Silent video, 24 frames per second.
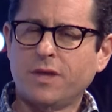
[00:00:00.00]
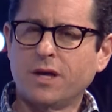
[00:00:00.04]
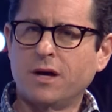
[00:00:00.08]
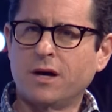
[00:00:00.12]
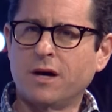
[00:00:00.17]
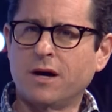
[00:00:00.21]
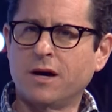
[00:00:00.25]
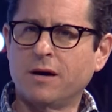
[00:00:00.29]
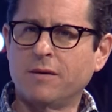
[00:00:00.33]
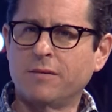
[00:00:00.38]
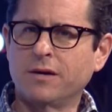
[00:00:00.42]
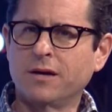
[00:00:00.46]

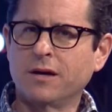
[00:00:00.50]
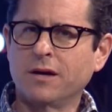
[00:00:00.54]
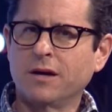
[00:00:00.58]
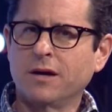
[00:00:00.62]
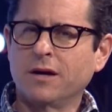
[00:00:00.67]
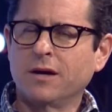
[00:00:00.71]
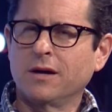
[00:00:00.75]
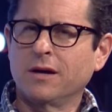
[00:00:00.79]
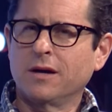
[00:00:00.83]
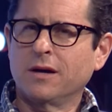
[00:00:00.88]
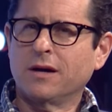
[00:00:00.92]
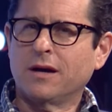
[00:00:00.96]
Uh,
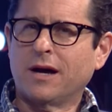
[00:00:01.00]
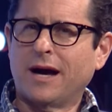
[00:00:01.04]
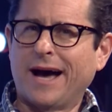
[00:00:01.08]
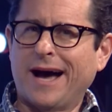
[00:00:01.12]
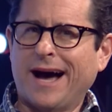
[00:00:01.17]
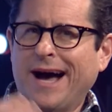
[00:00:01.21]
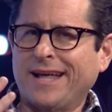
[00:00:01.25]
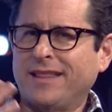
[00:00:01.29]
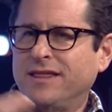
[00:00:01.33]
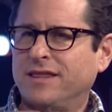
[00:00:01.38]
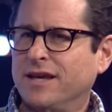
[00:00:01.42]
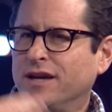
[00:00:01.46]

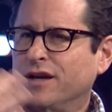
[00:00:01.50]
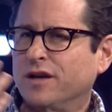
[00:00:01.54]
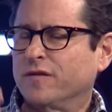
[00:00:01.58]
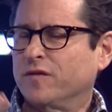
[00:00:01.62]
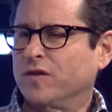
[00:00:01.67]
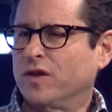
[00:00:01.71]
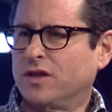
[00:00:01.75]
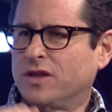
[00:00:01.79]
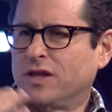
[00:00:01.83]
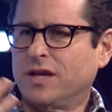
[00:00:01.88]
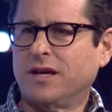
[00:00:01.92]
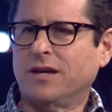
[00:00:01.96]
I think of
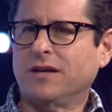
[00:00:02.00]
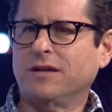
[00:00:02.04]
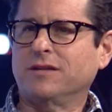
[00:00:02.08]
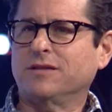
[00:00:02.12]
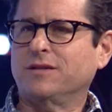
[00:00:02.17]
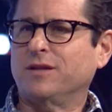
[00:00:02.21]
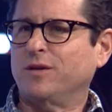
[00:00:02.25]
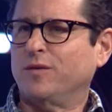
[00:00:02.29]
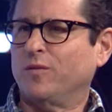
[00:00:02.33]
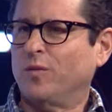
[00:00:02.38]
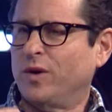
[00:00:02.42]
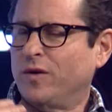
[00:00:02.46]
the
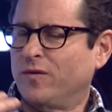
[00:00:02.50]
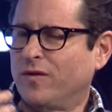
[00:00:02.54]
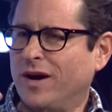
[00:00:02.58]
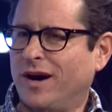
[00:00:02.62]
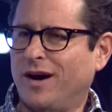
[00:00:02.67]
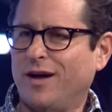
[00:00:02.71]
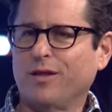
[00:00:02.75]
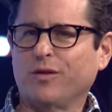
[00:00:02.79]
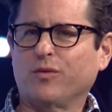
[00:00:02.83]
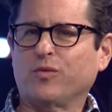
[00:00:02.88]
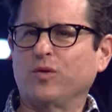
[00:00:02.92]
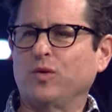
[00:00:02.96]
things that we've
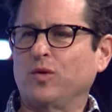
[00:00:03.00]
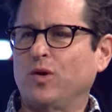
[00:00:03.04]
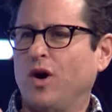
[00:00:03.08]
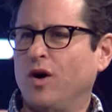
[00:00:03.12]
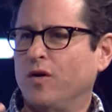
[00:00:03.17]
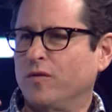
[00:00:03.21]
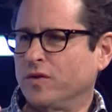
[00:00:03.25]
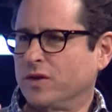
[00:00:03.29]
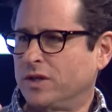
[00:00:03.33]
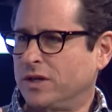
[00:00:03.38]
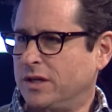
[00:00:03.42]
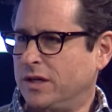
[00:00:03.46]
gone through
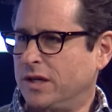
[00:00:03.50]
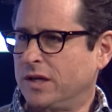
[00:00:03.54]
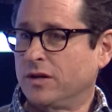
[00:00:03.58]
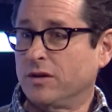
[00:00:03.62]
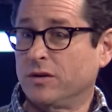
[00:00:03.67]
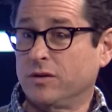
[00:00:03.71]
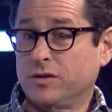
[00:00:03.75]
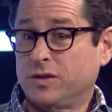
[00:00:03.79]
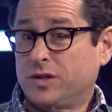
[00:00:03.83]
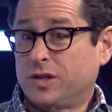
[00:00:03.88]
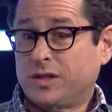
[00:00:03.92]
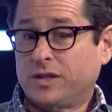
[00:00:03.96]
over the
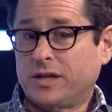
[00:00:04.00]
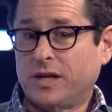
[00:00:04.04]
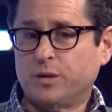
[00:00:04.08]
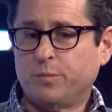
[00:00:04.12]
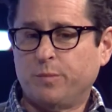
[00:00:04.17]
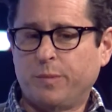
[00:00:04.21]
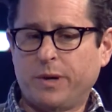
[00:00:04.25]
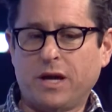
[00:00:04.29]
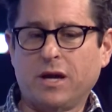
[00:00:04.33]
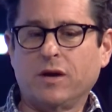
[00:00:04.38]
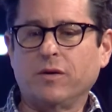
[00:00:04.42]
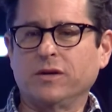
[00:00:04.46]
years just as
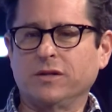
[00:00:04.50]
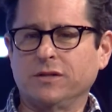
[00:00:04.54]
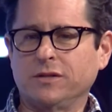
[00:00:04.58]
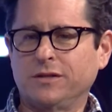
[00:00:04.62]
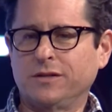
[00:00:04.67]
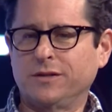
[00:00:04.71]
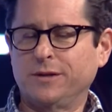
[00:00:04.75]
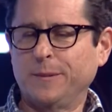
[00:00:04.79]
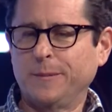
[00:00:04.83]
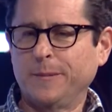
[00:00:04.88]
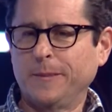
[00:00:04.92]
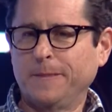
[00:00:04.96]

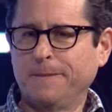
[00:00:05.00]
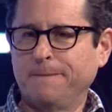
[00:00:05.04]
parents.